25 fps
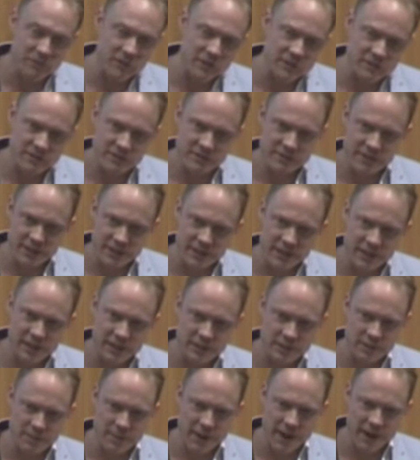of this thinking
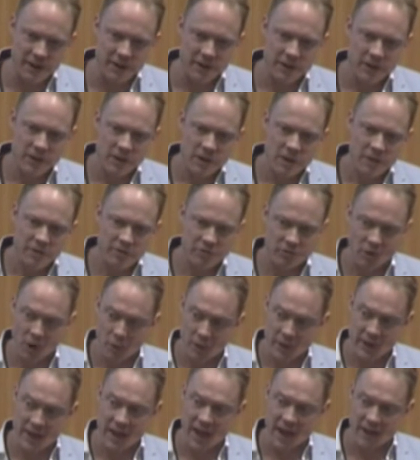is about
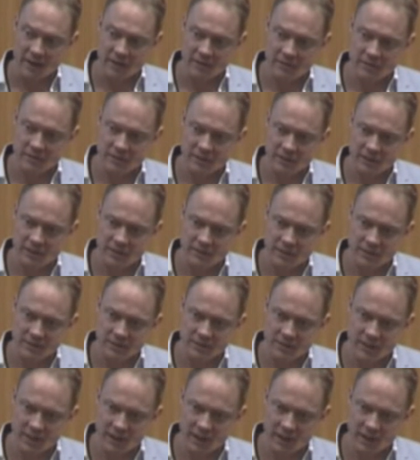throwing out
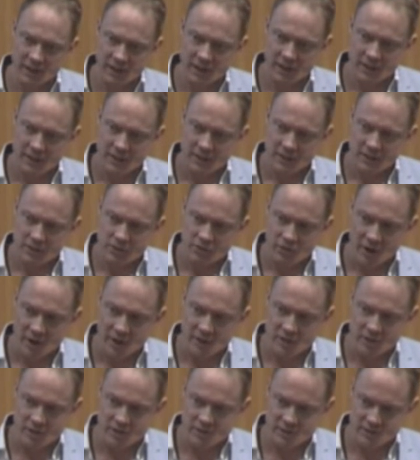existing
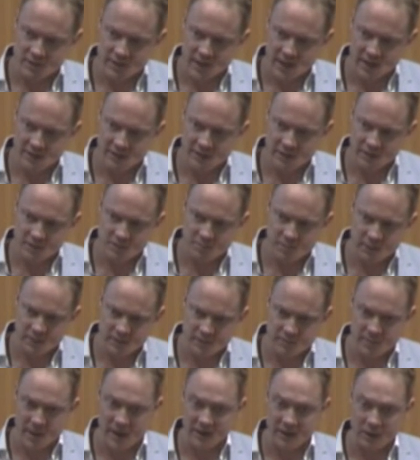strategies and tactics, but
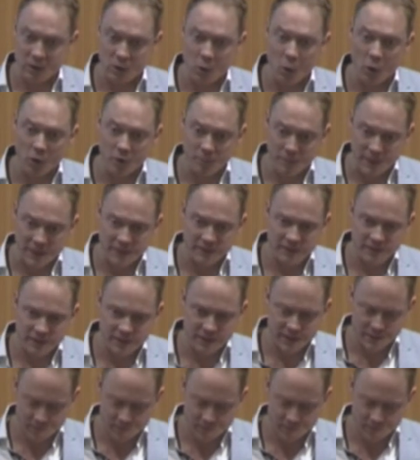it's about augmenting